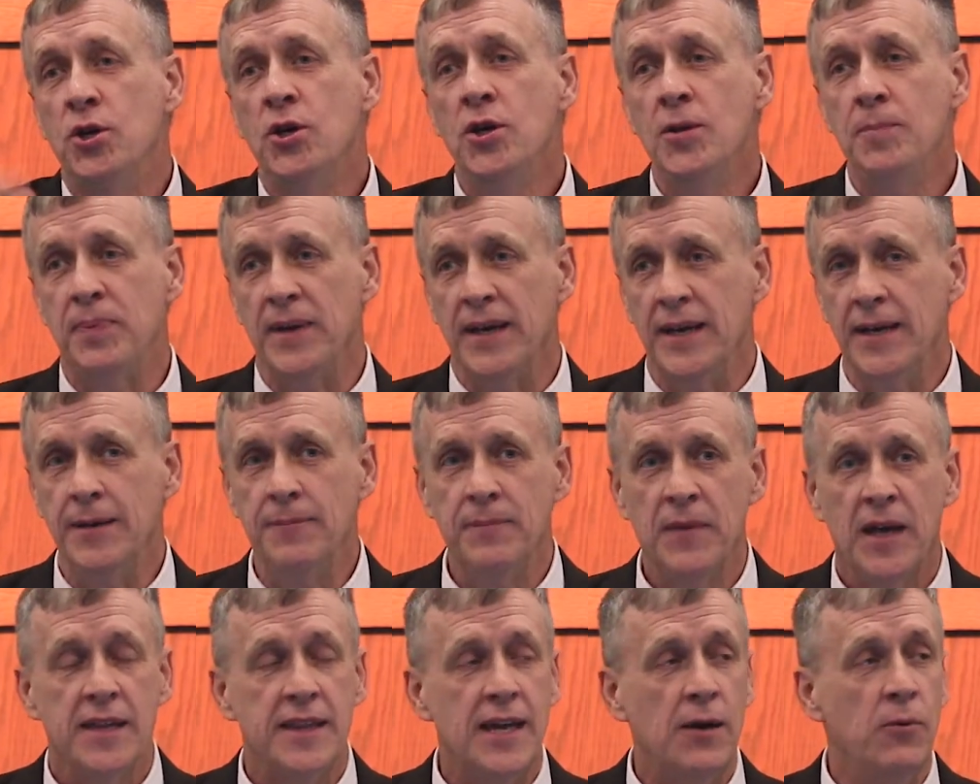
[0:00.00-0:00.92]
could be
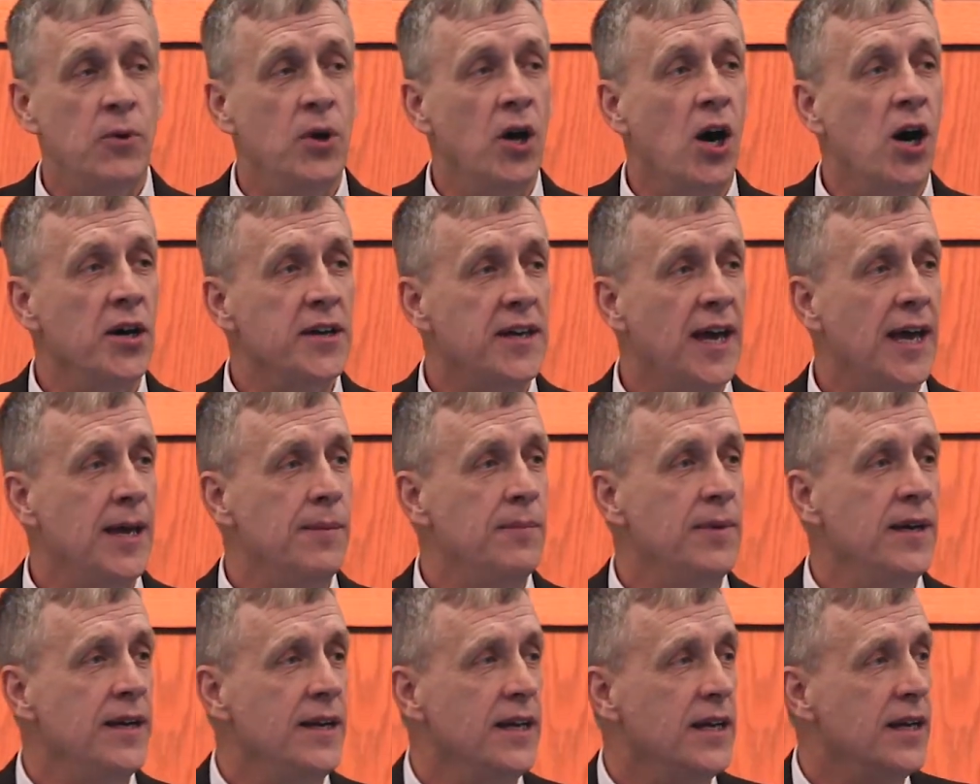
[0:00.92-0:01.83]
that we all
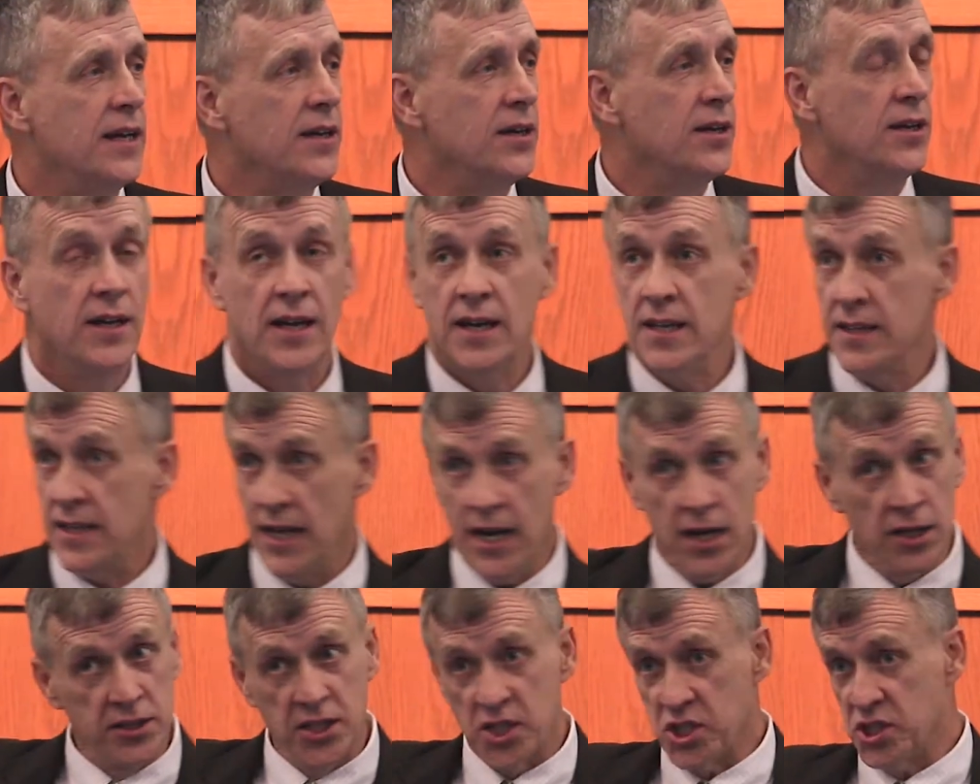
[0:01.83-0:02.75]
came in here, the
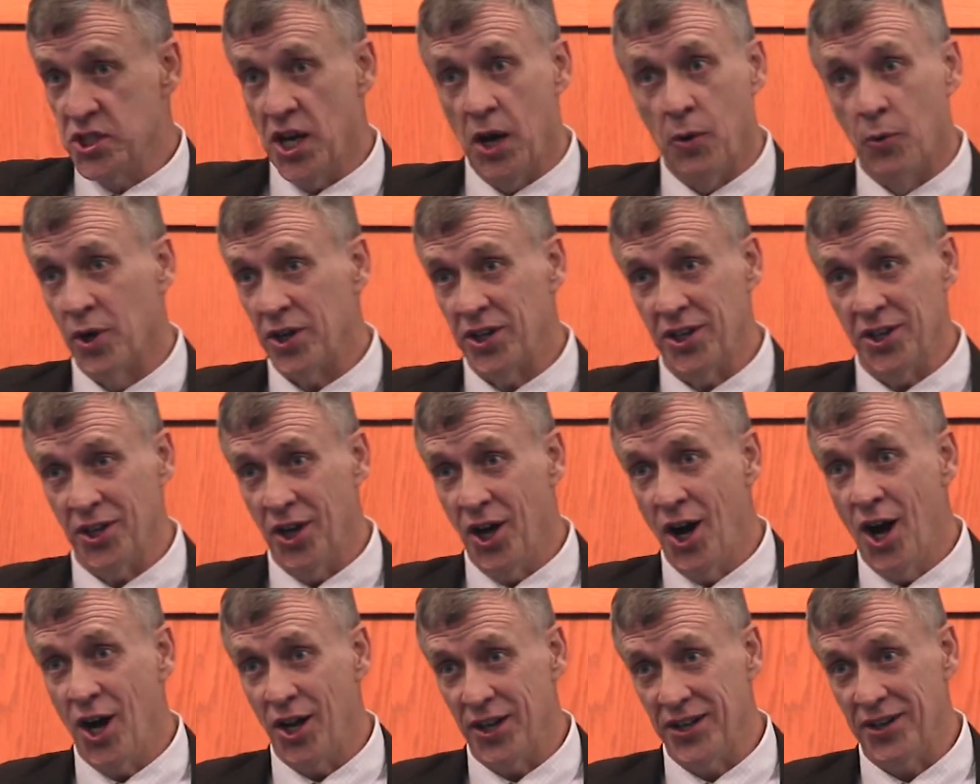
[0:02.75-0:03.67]
air conditioner's not working at
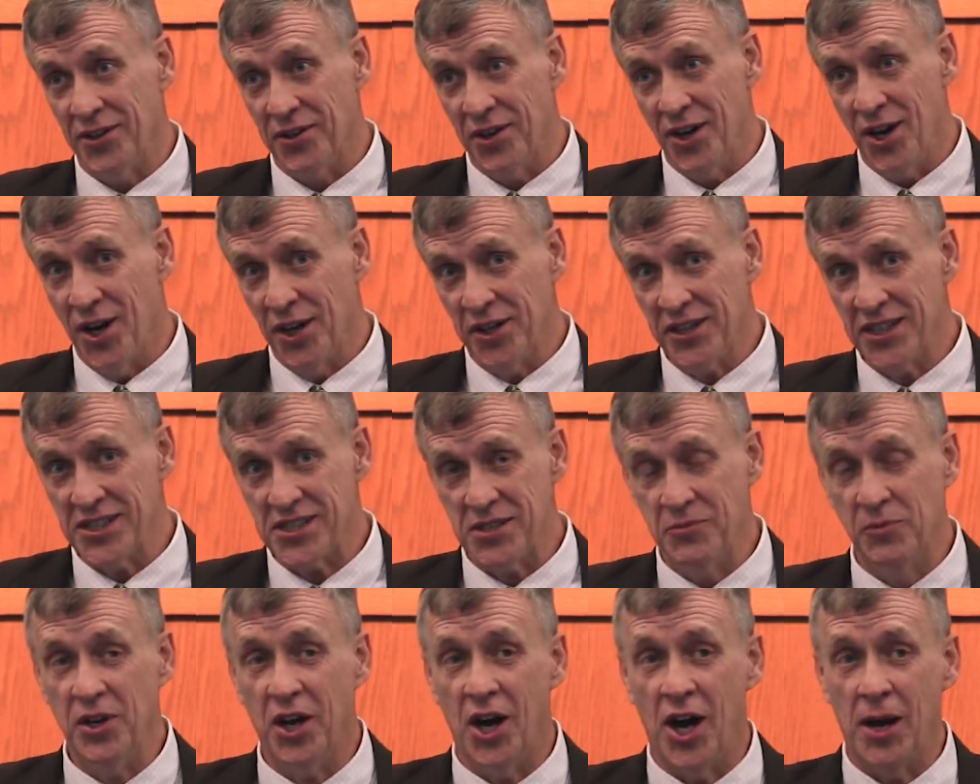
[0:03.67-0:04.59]
all here in August,
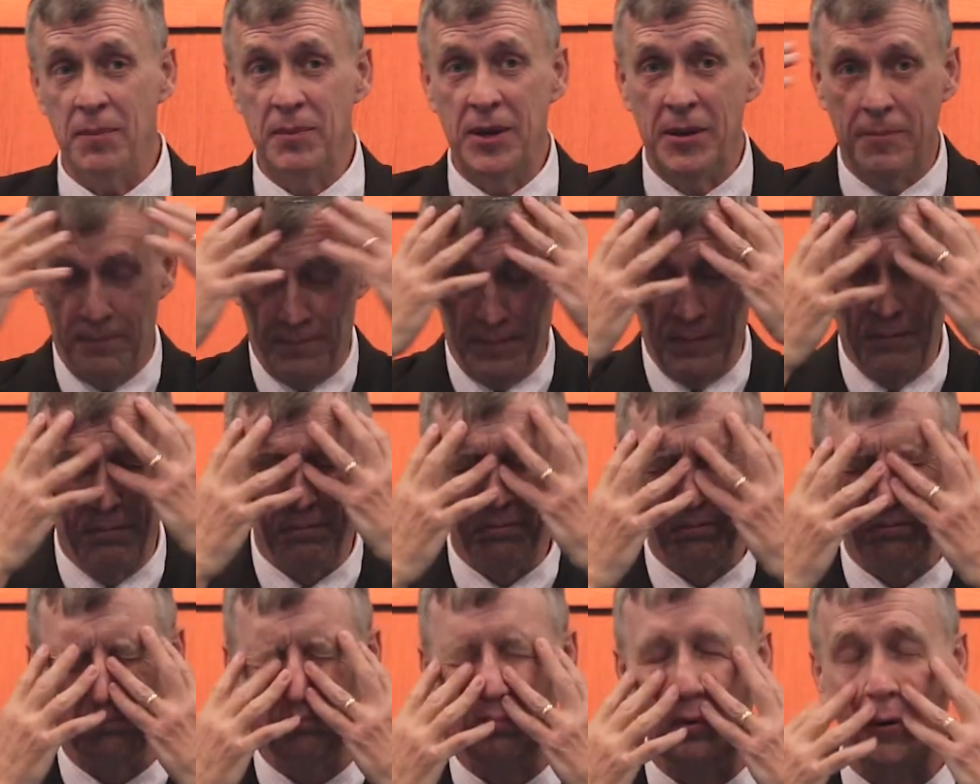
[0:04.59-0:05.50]
and we'd all be
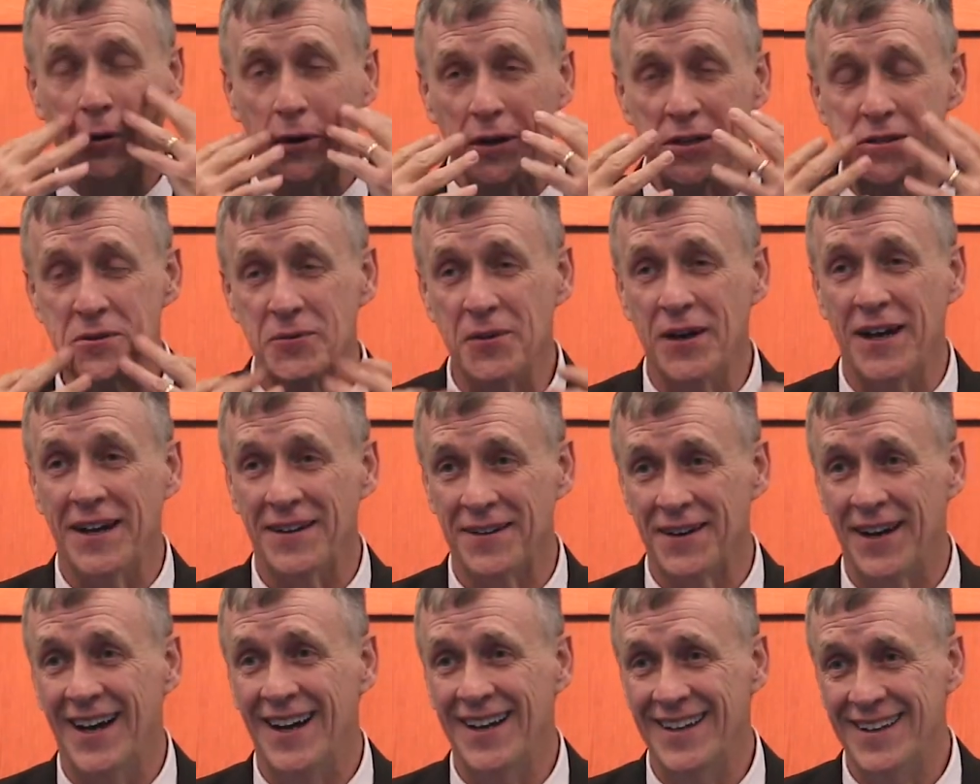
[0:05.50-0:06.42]
pouring sweat,
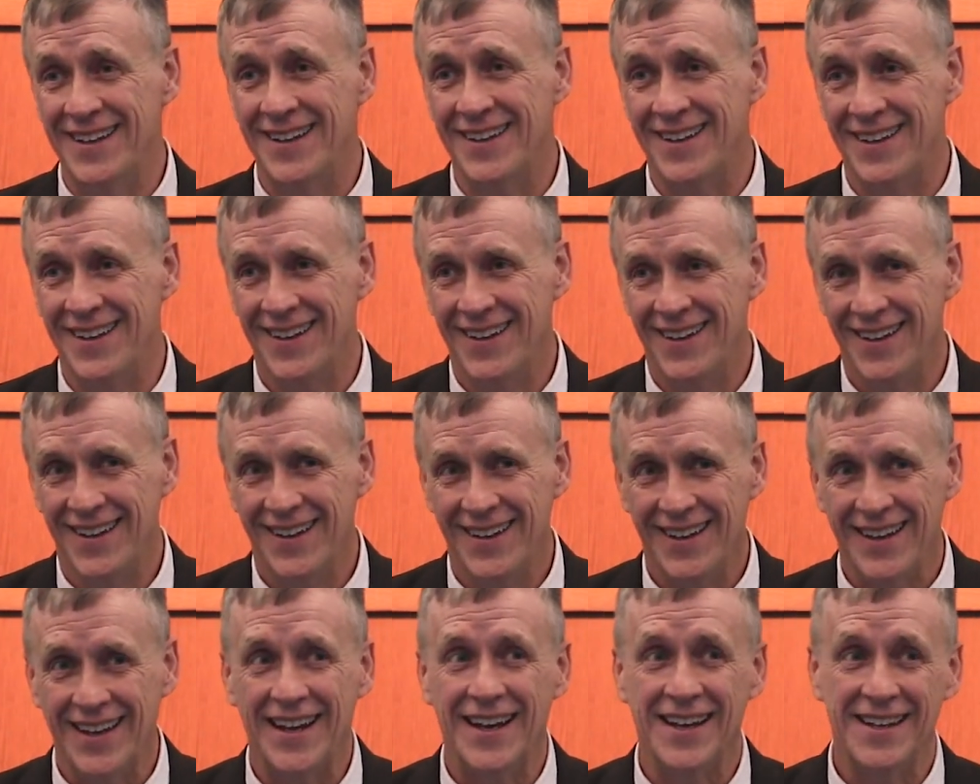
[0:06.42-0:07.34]
right?
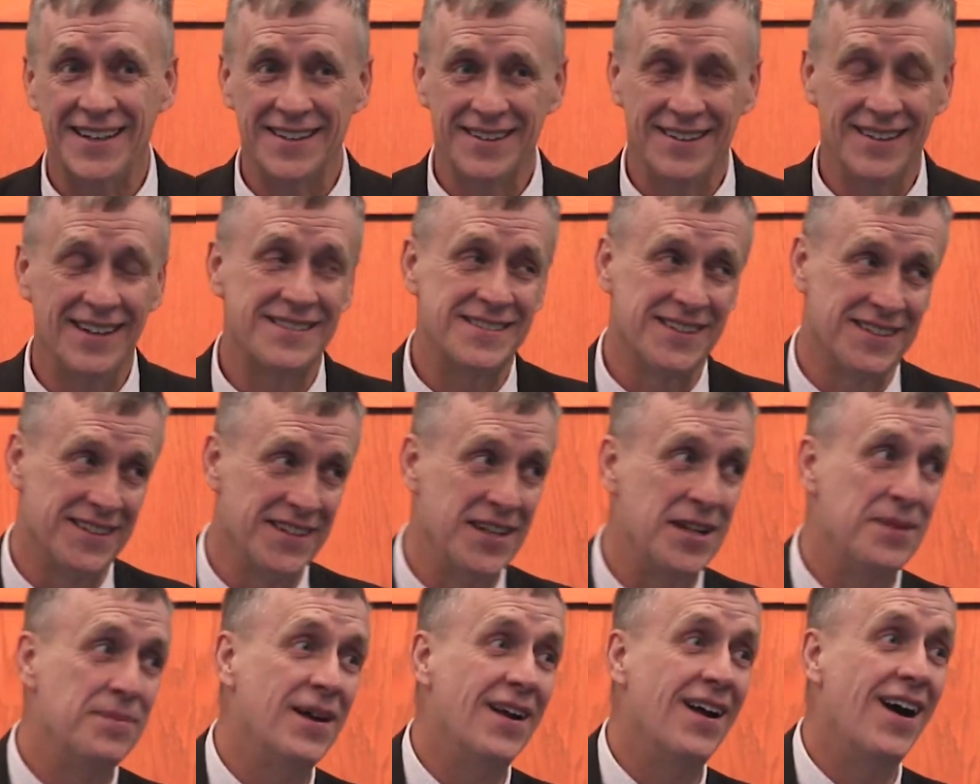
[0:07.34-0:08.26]
It's a
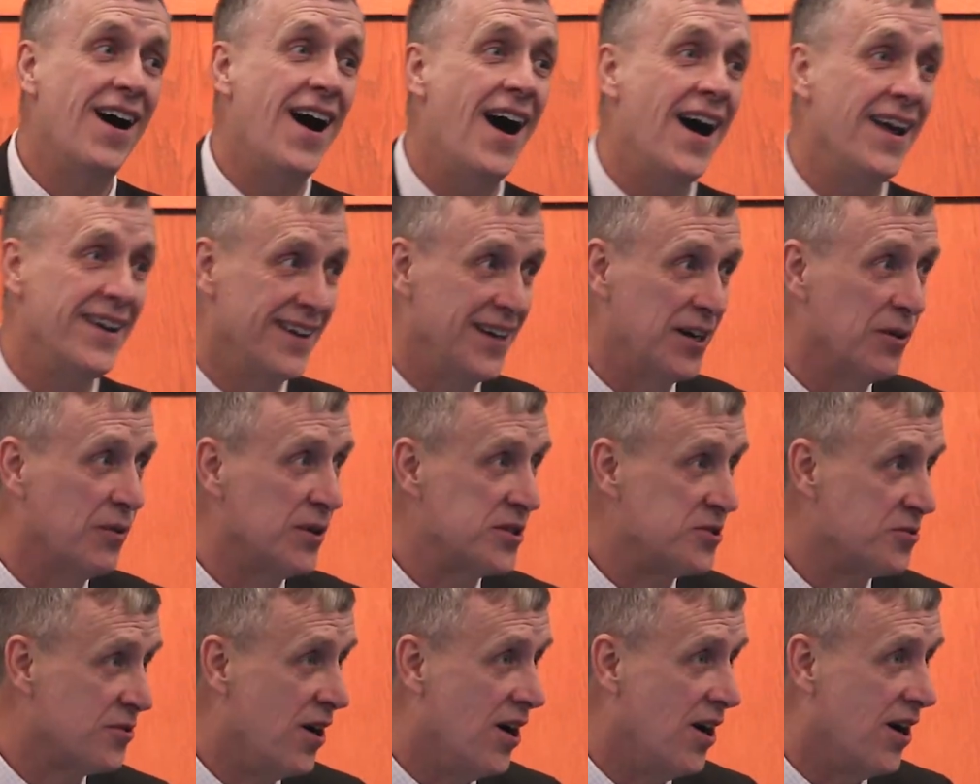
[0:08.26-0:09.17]
little bit hot in here,
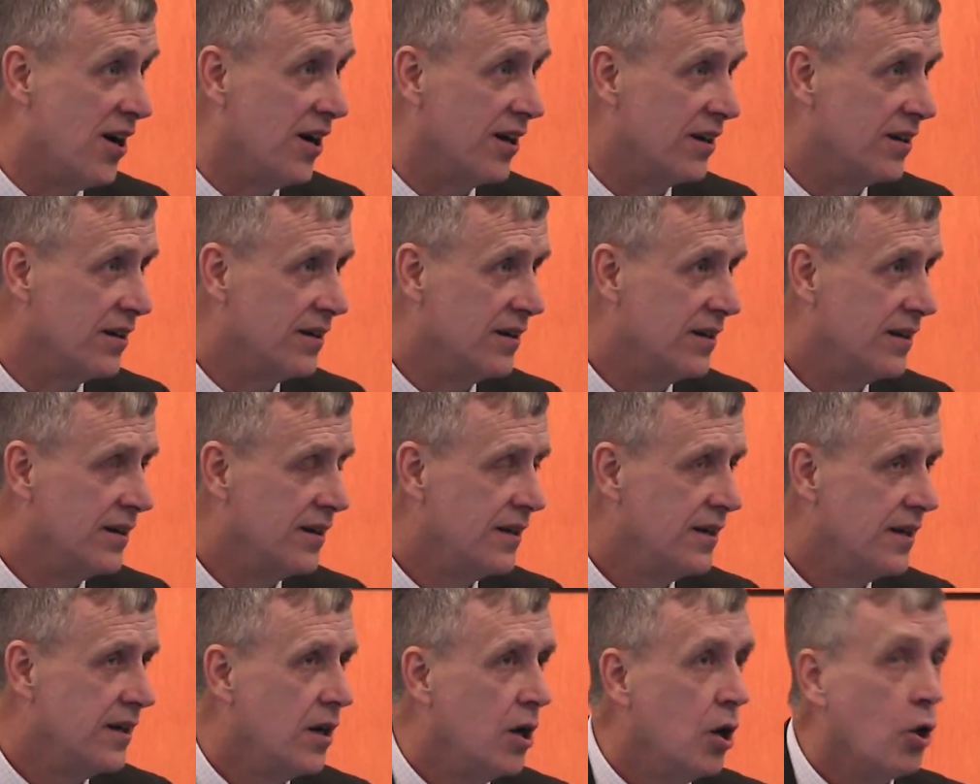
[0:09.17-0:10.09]
what's wrong?
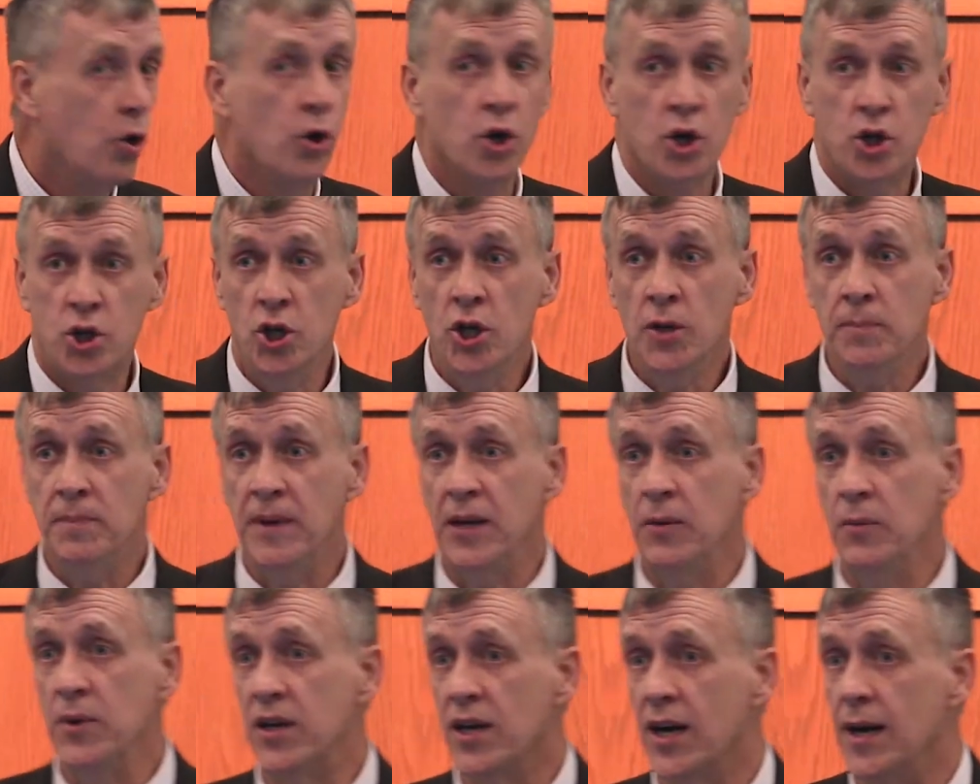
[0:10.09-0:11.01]
Or it could
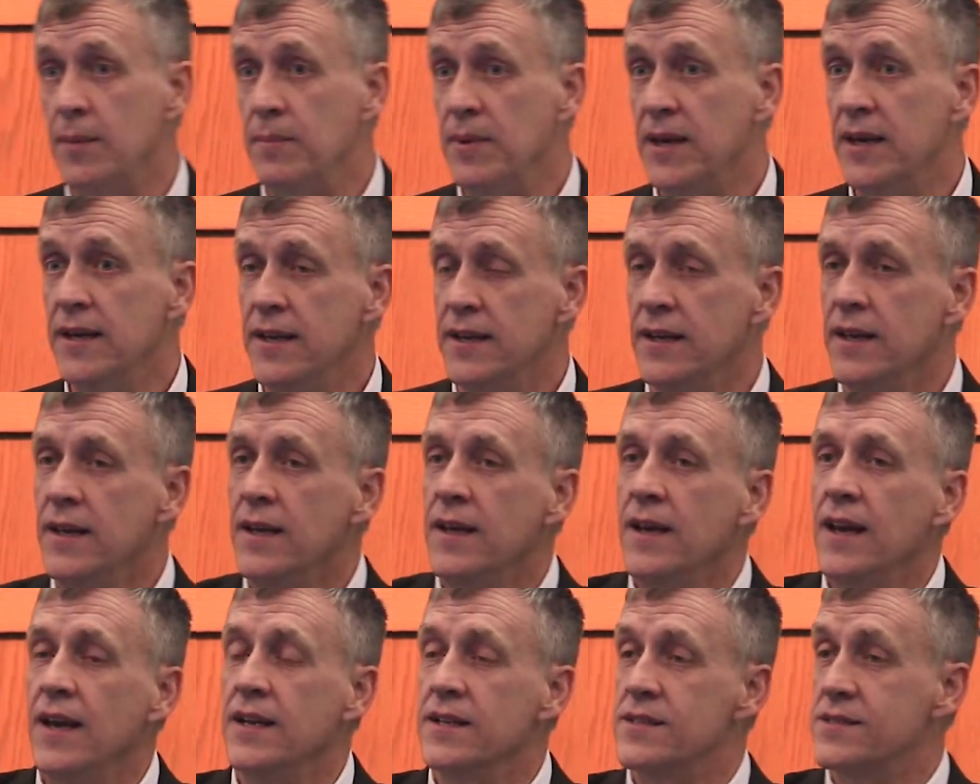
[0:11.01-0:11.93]
be we come in and
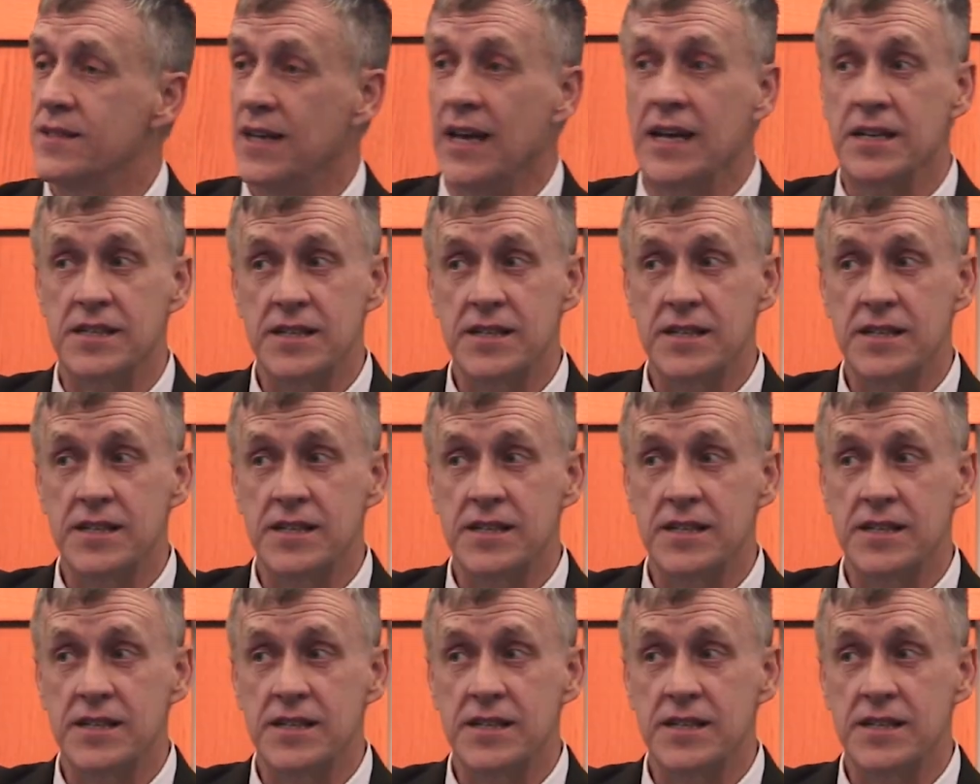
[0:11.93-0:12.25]
it's